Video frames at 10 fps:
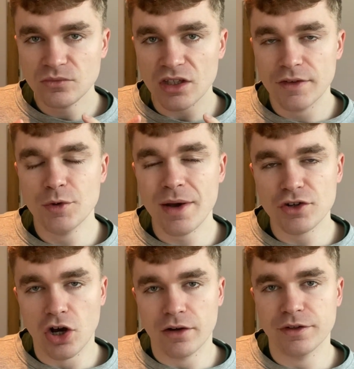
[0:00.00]
If you have an
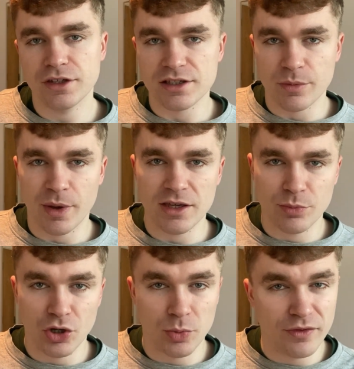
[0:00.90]
offer that is a pay
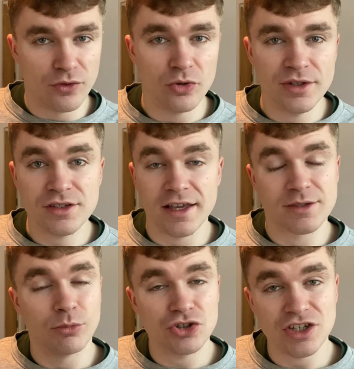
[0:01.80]
per performance,
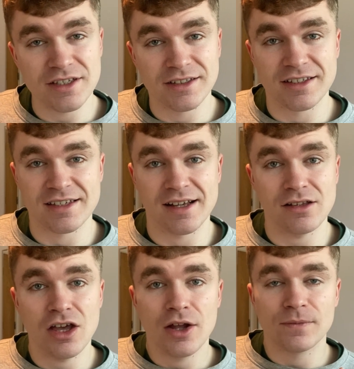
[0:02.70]
it's much easier to
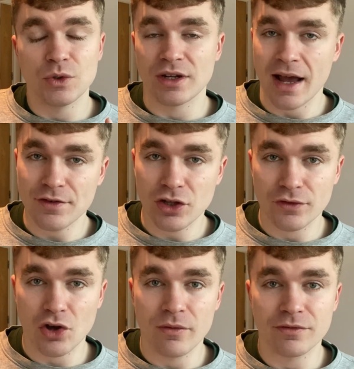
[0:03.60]
sell. You can have a lot of
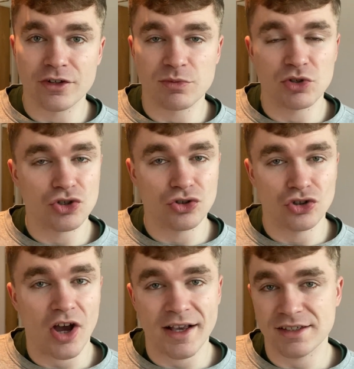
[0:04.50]
confidence because you're
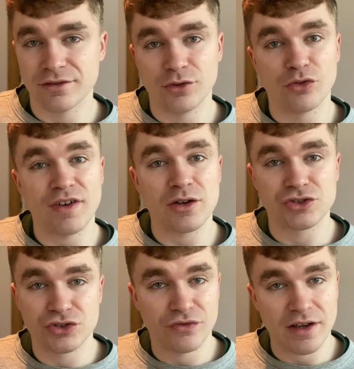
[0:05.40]
not asking for
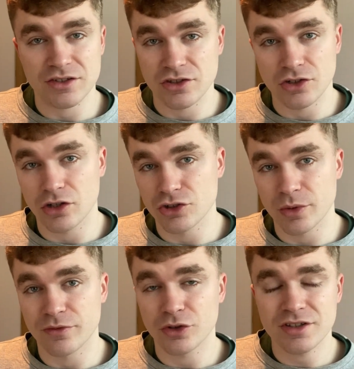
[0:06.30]
thousands and thousands of dollars
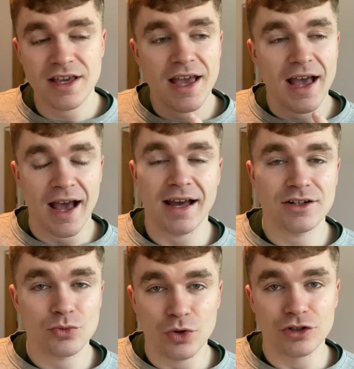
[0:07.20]
up front.
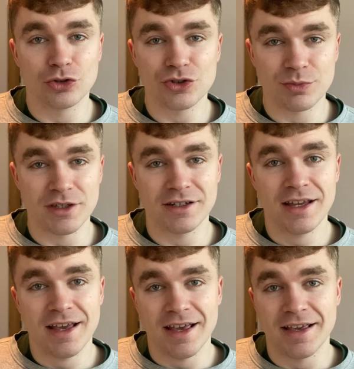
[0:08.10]
And what it does mean
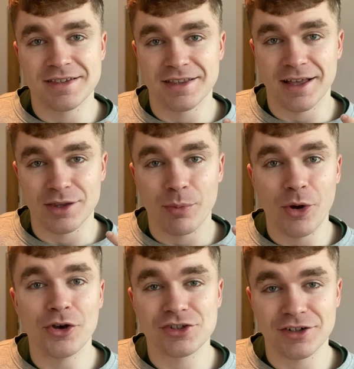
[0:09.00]
is that the
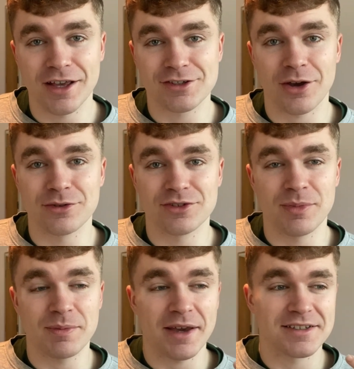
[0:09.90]
person is going to
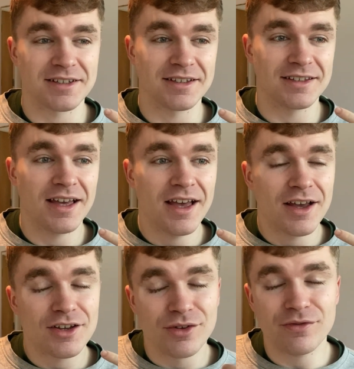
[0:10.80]
be basically
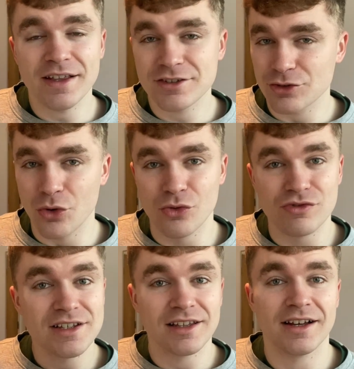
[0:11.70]
convinced or
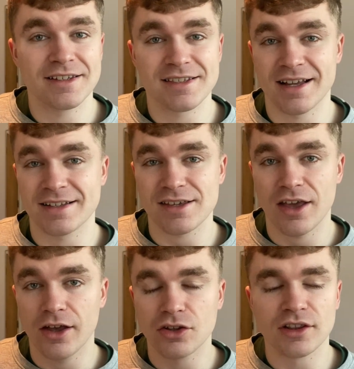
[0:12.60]
realize that
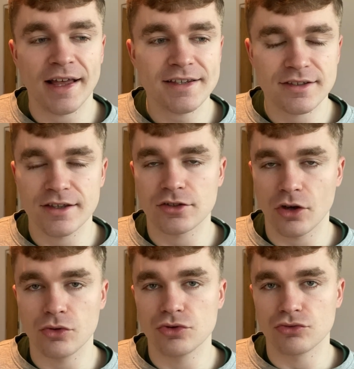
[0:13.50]
unless this
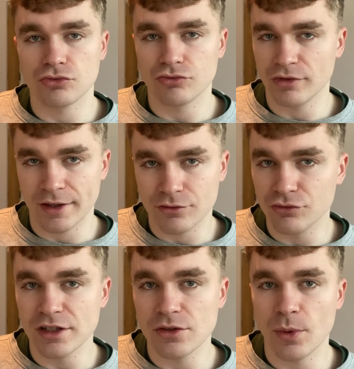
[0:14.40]
goes like
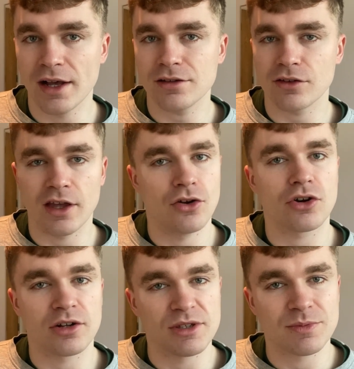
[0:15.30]
really well, they're not
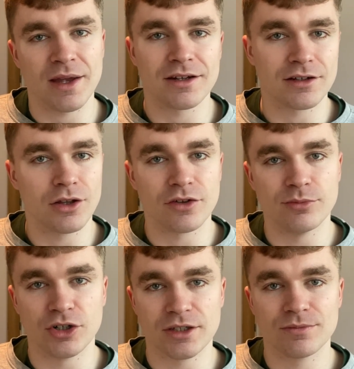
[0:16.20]
going to be spending a lot of
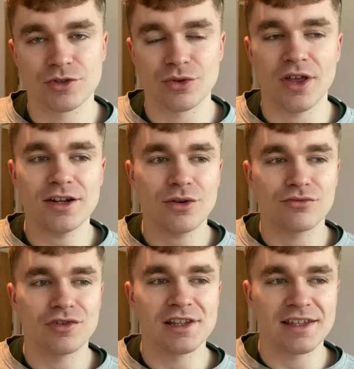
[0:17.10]
money. So they don't
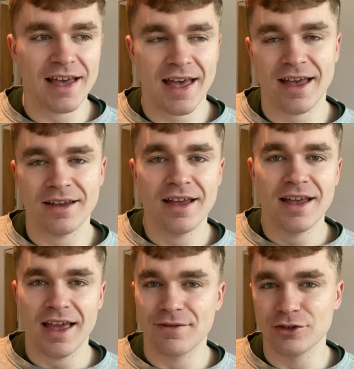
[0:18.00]
really care
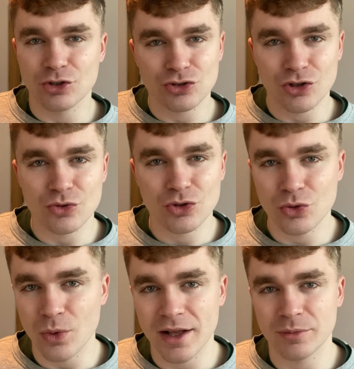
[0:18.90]
if it doesn't go too
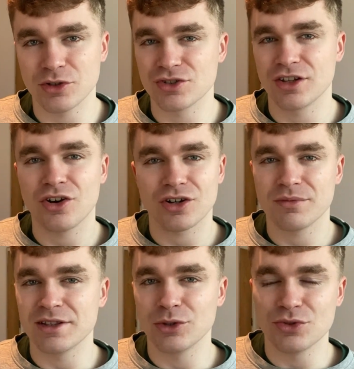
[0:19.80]
well, because they're not going to
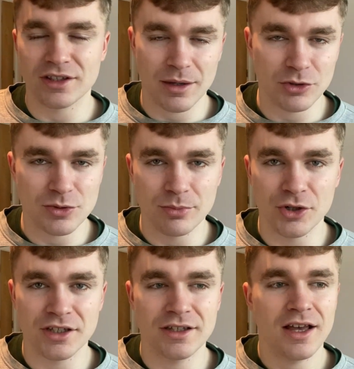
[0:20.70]
be losing that much
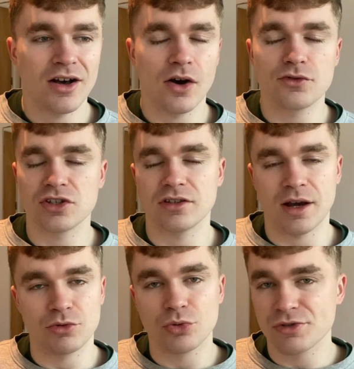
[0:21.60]
money. Obviously, I
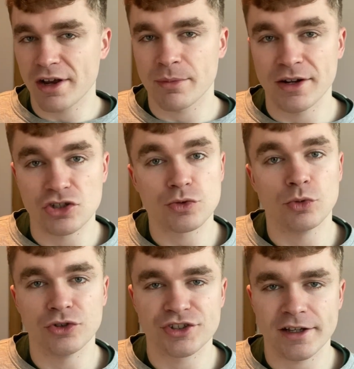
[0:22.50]
would always recommend a
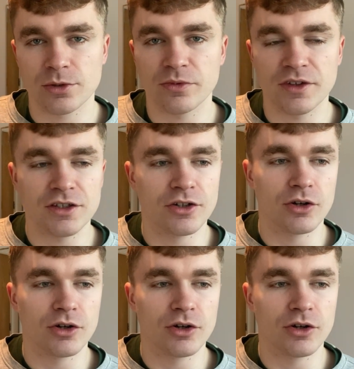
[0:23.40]
small setup fee,